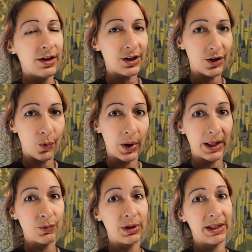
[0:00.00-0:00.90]
you know, what
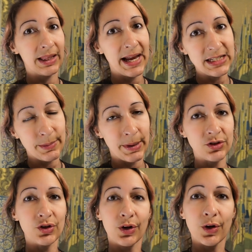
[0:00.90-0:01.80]
I really liked about certain